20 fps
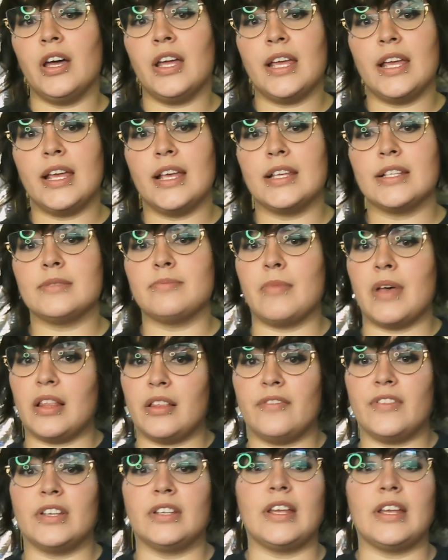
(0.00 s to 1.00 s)
not as
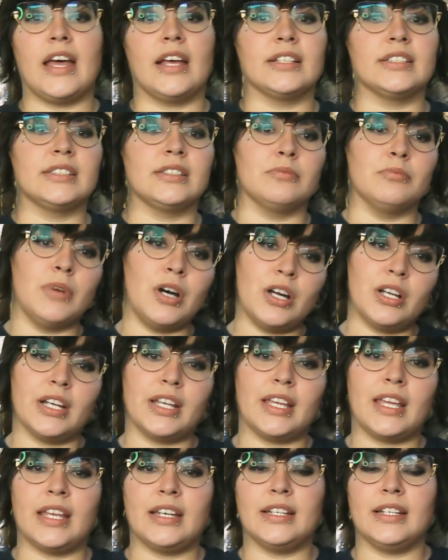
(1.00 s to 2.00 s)
malevolent as
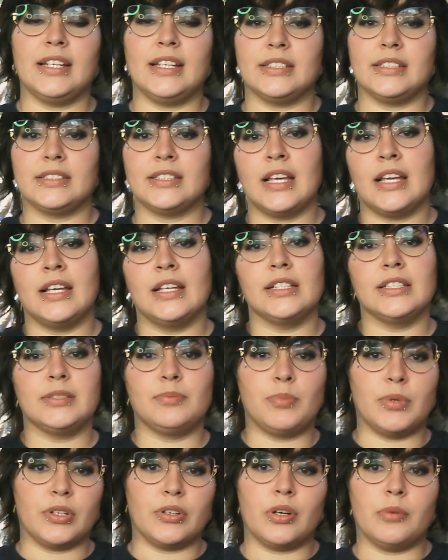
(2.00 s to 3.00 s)
demonic entities,
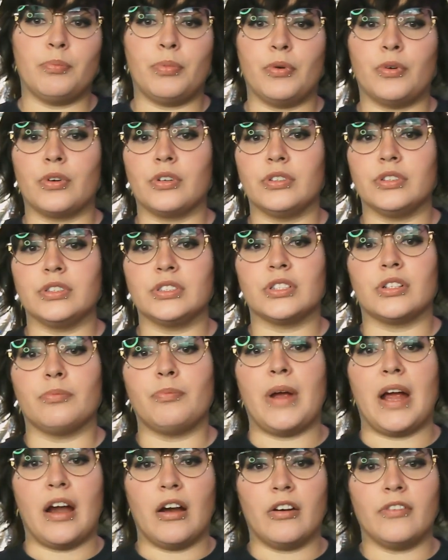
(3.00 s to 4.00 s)
spirit portals
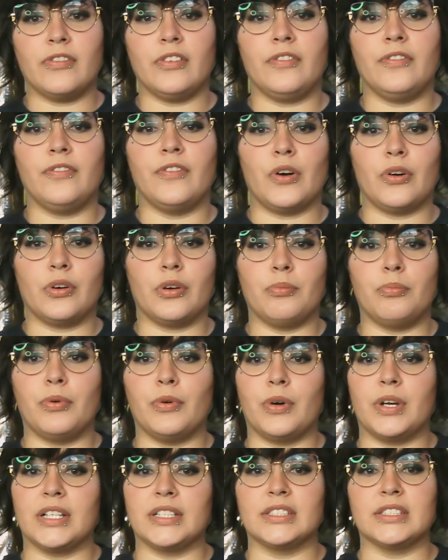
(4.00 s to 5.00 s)
are powerful focal
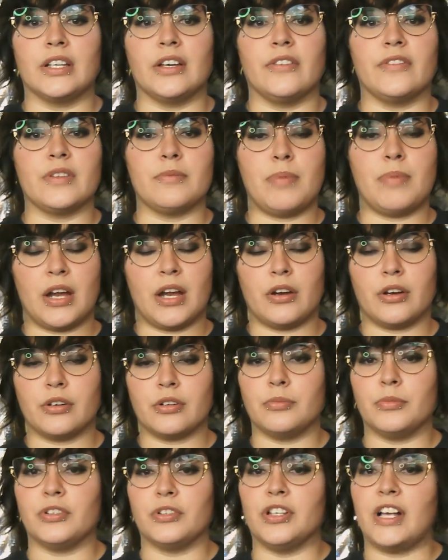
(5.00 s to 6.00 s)
points of the
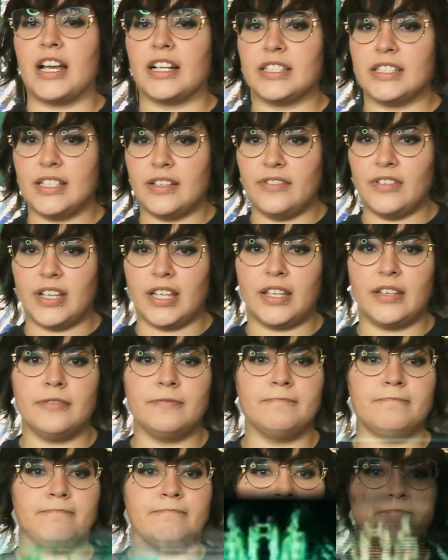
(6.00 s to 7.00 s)
paranormal
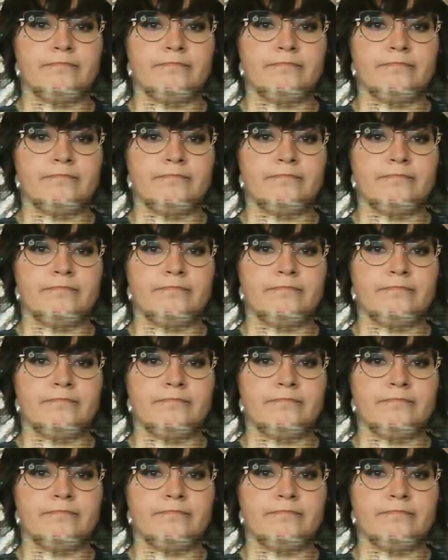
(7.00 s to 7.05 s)
activity.